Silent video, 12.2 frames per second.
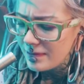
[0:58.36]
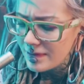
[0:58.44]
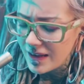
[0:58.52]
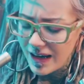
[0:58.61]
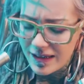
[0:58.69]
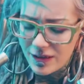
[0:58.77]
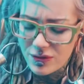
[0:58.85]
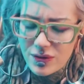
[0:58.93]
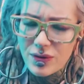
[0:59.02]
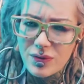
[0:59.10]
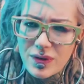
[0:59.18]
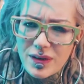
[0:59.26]
I don't
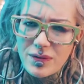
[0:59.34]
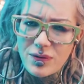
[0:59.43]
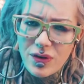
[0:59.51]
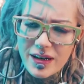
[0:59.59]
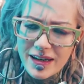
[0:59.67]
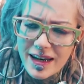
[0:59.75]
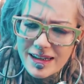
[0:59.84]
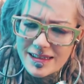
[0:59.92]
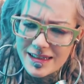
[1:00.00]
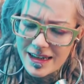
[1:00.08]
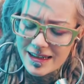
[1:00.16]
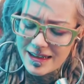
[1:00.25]
know with what
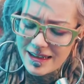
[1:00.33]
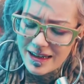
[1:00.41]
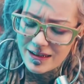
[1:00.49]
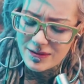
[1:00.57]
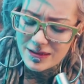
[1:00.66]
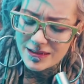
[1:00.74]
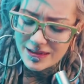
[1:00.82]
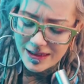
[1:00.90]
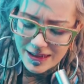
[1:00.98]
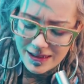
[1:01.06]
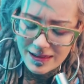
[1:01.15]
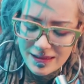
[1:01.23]
exactly I will
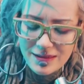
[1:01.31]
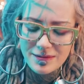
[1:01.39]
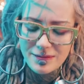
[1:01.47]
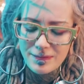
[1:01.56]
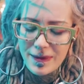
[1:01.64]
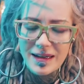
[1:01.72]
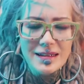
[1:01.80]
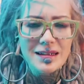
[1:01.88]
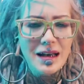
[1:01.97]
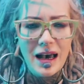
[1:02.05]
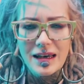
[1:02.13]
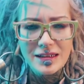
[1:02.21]
stick, but
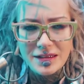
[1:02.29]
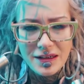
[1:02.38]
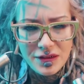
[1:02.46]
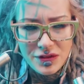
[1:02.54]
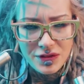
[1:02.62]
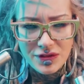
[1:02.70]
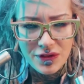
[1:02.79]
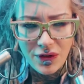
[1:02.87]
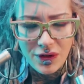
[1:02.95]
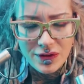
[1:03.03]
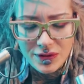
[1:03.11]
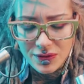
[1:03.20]
I said just
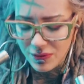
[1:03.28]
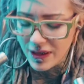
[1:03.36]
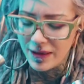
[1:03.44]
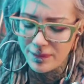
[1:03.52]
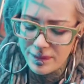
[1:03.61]
all three.